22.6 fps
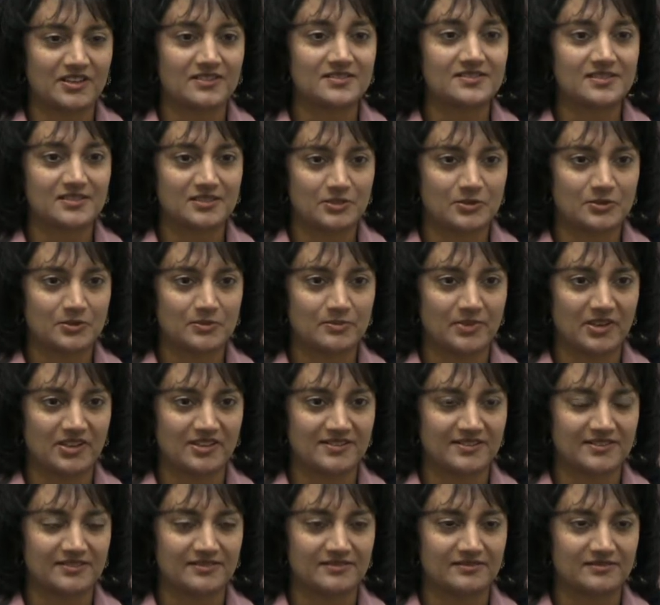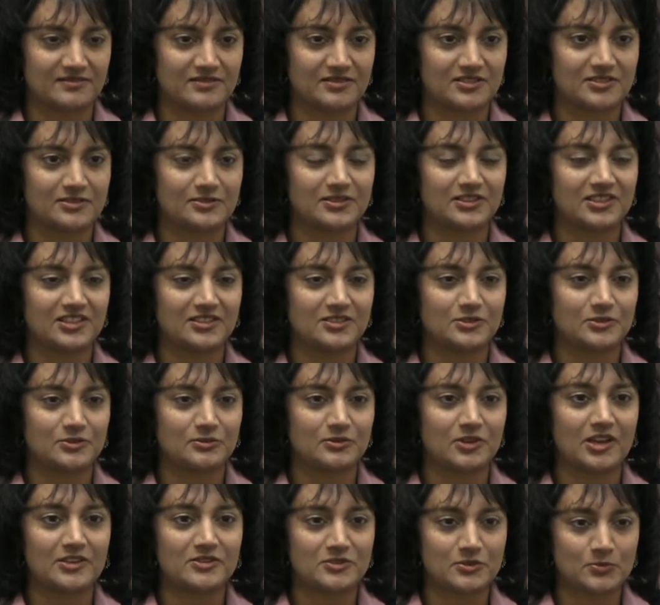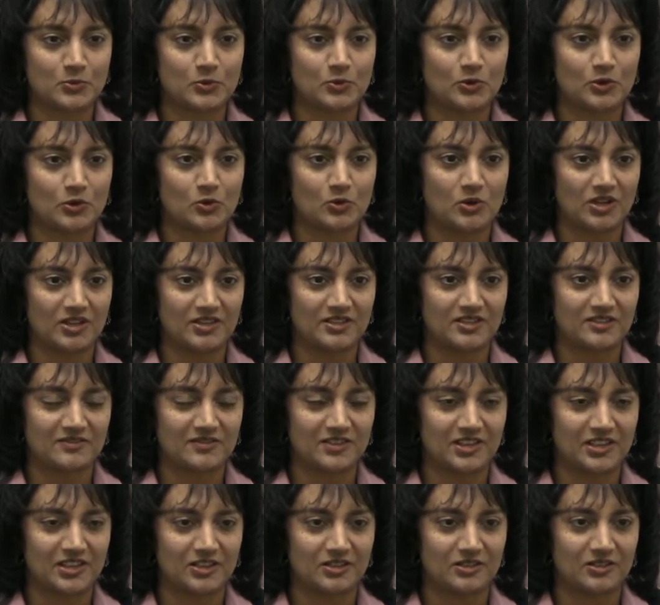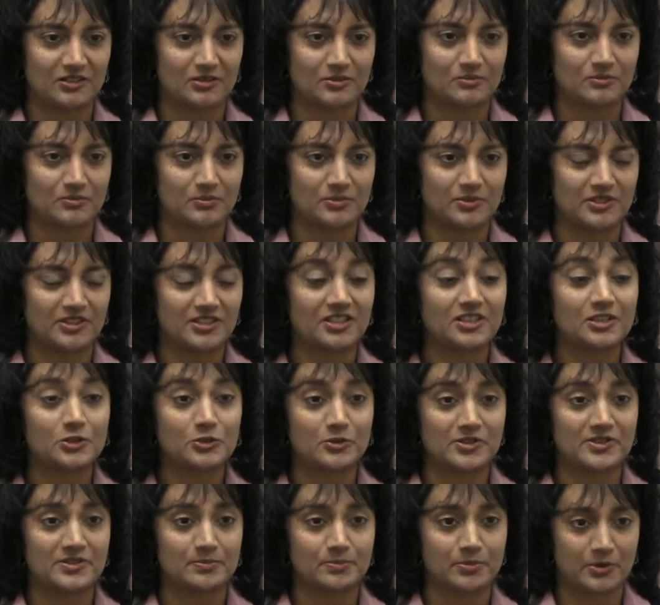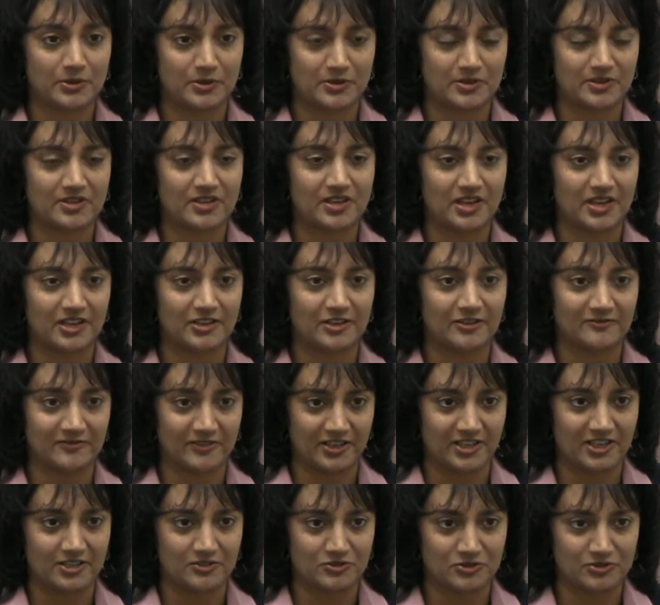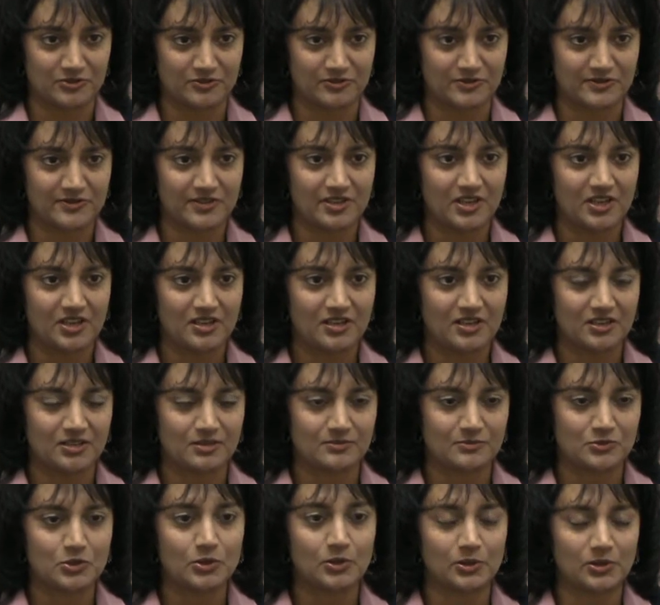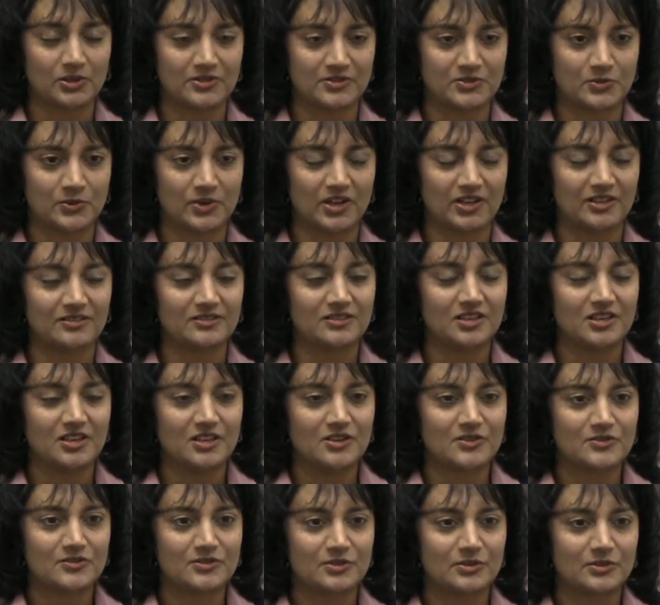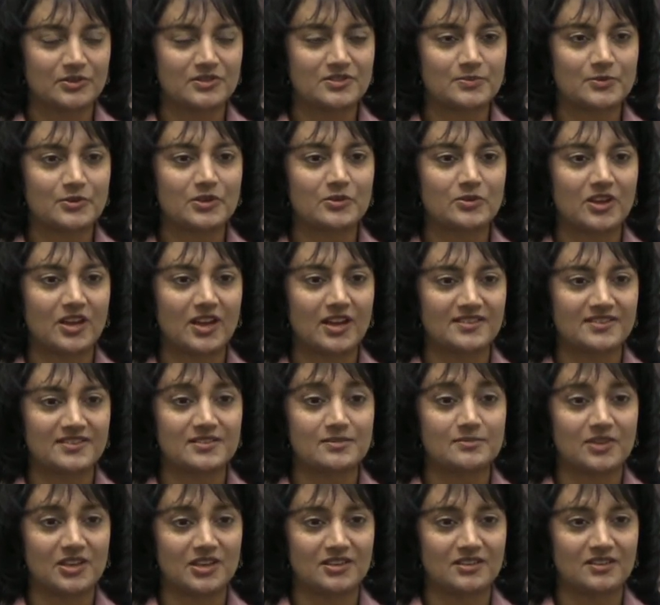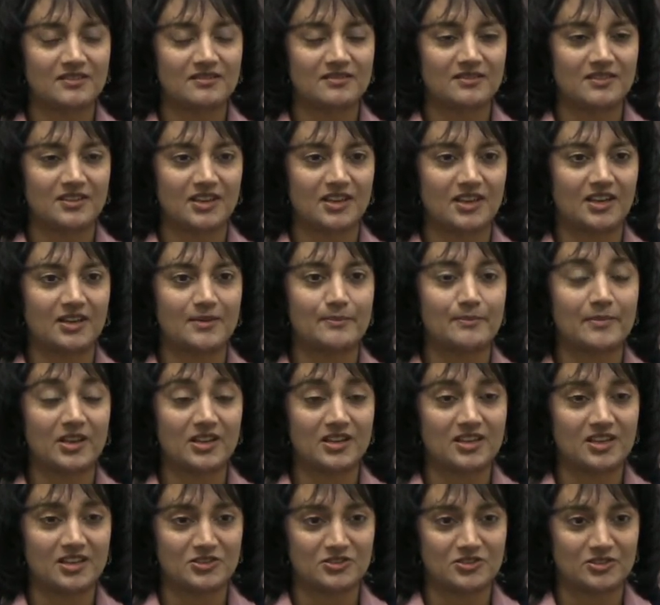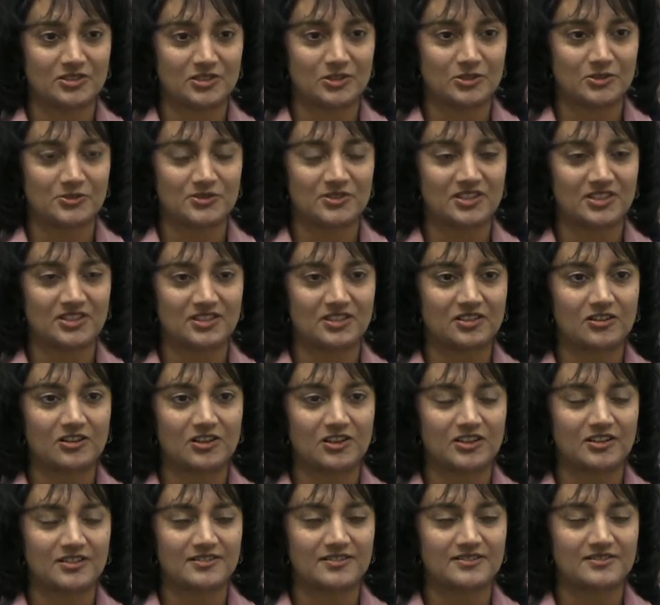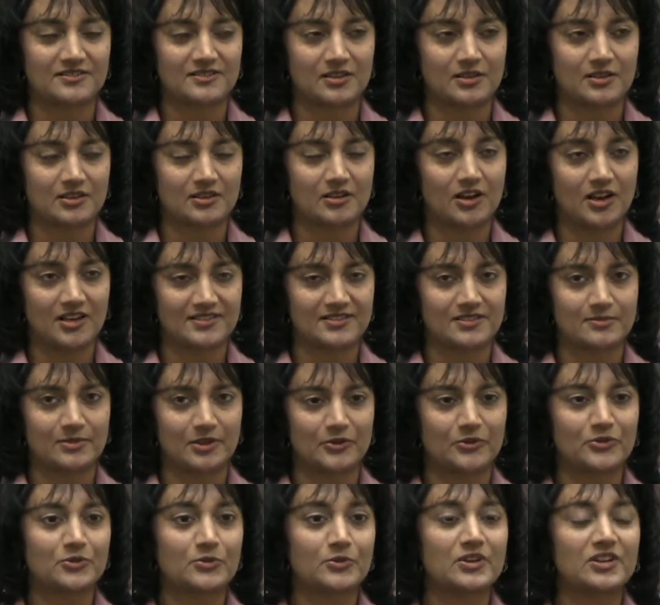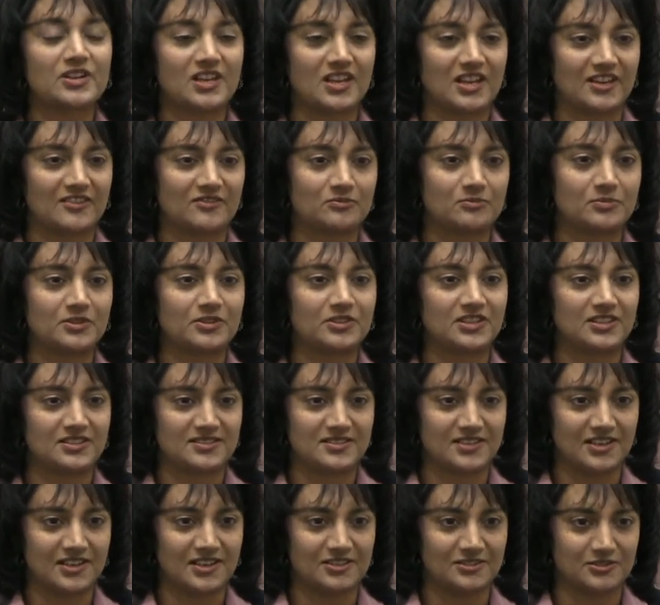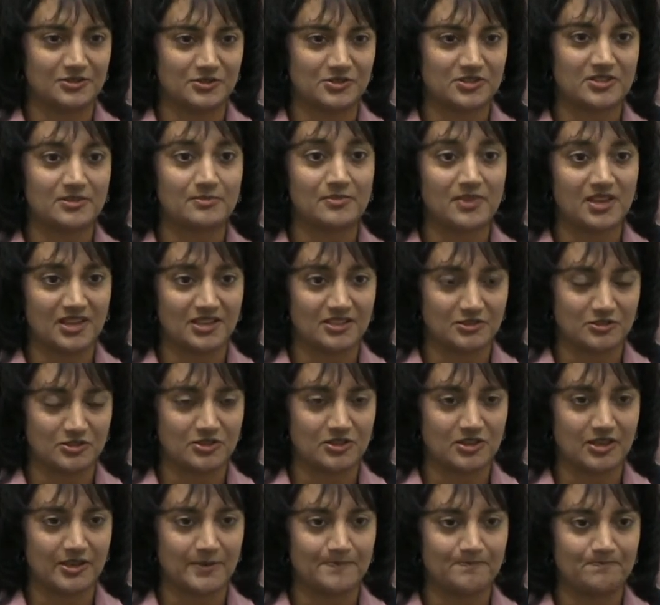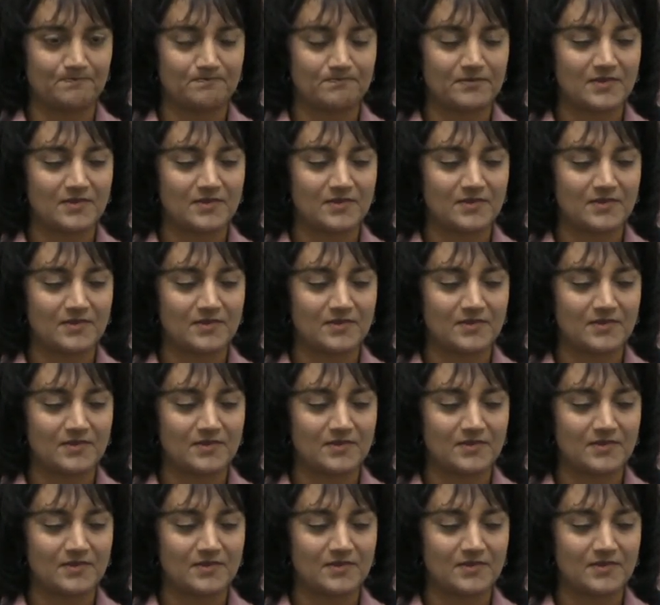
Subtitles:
Institute of Medicine to lead to not just poor quality of care, but increased burden on our financials toll as well. So it's been estimated that medication errors can cost about $3.5 billion to manage them.